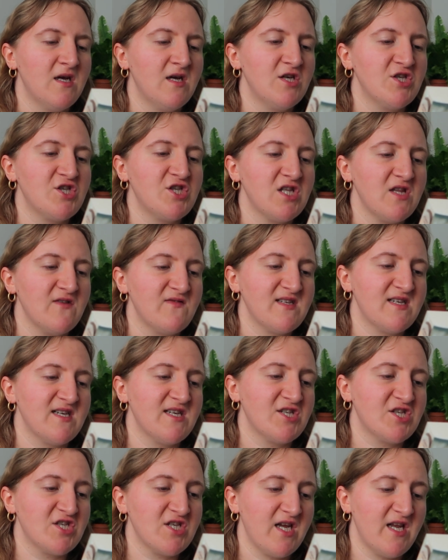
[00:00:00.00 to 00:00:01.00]
She lives in
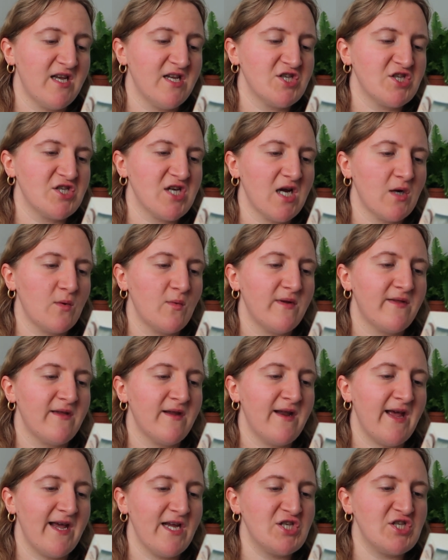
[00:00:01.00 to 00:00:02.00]
a shack with
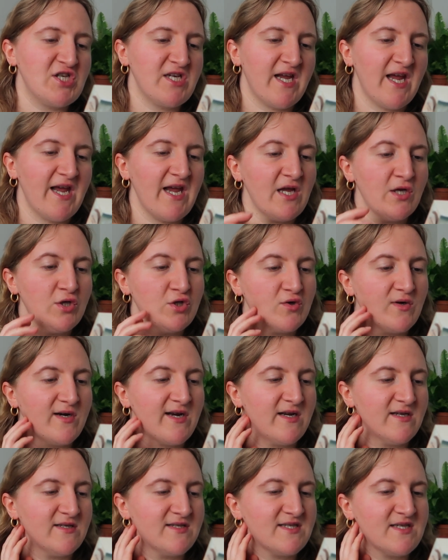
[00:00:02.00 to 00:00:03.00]
an aging android
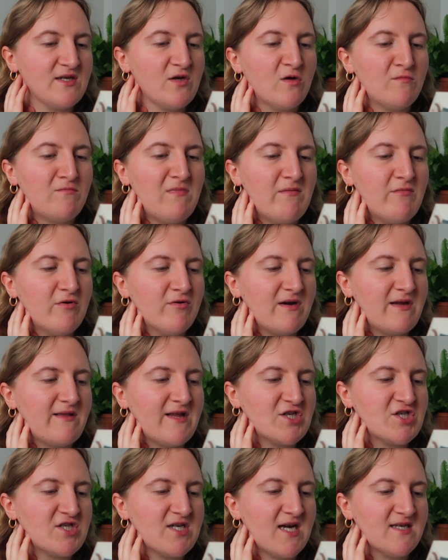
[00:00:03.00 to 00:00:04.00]
and a single memory
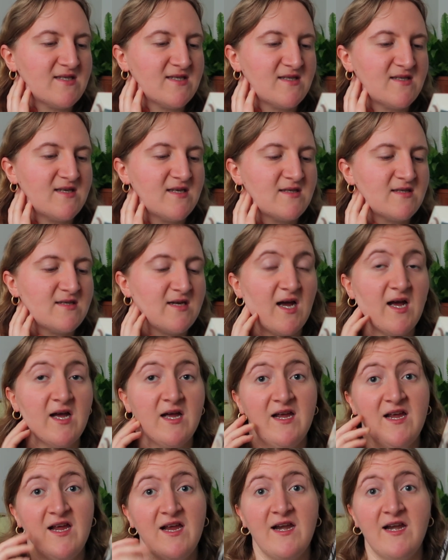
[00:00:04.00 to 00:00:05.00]
that she has a sister.
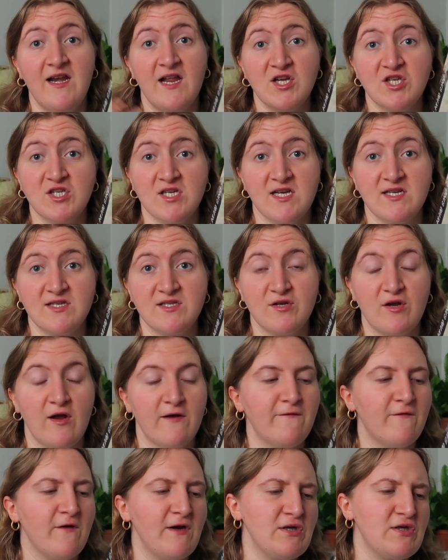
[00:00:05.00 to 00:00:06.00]
Now she has to go
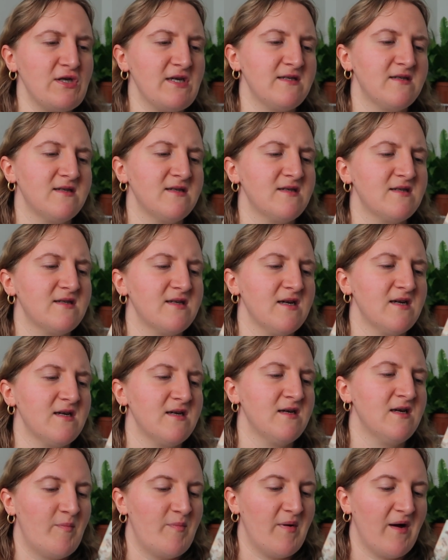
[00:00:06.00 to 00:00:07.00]
find her
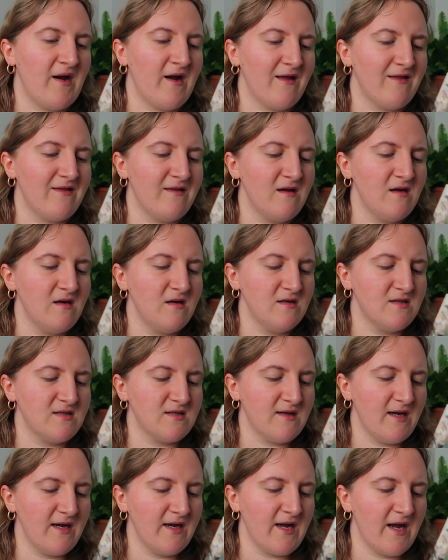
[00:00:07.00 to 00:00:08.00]
sister. But I think it's
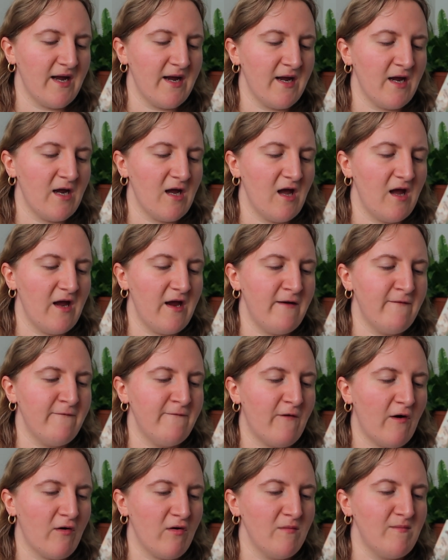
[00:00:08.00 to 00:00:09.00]
like a
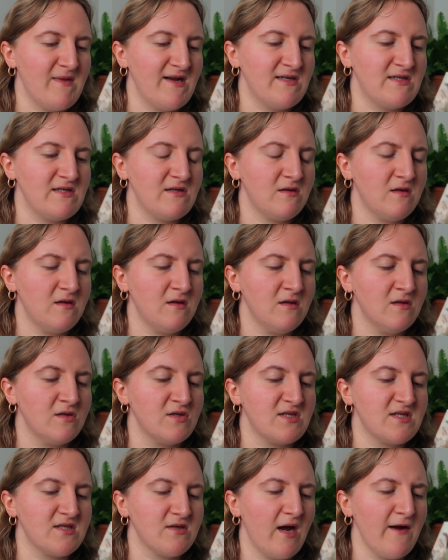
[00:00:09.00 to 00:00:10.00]
environmental
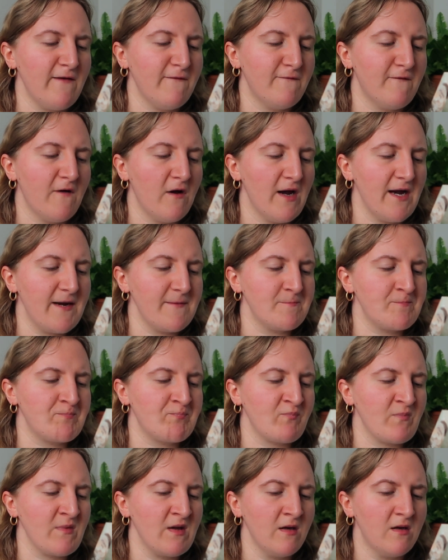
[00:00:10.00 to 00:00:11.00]
sci-fi
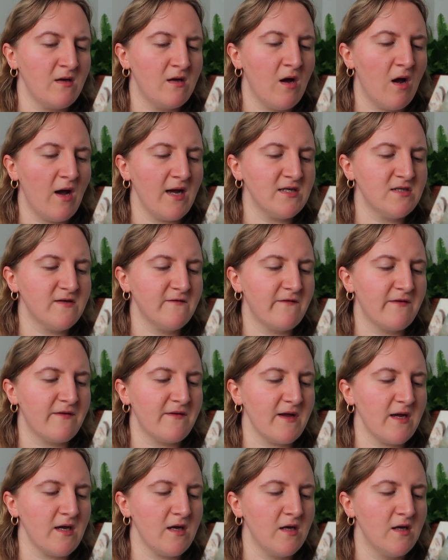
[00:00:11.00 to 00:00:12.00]
kind of
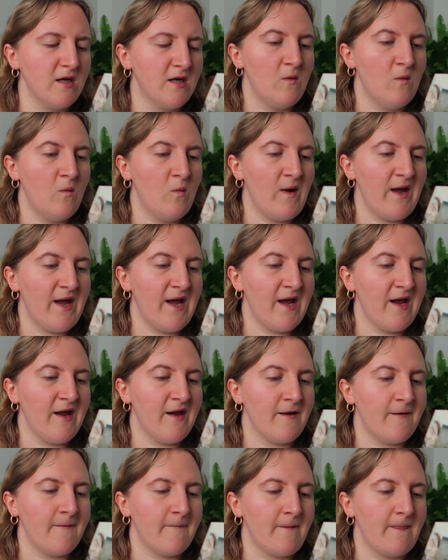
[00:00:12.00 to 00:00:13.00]
thing,
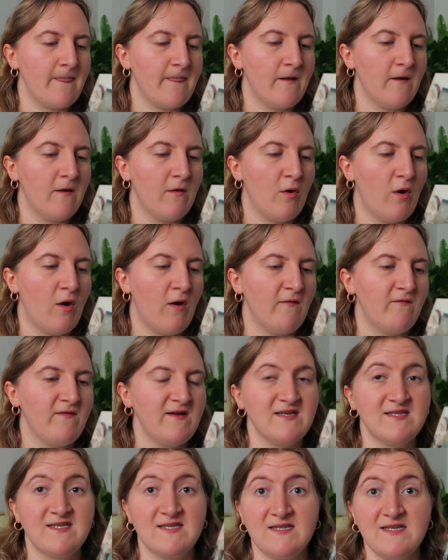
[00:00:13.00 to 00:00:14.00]
where
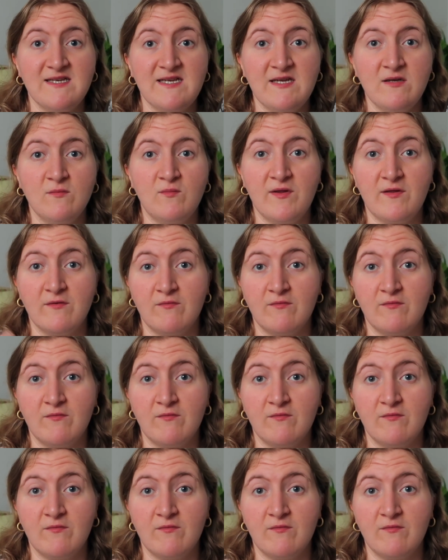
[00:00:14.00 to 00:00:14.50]
obviously with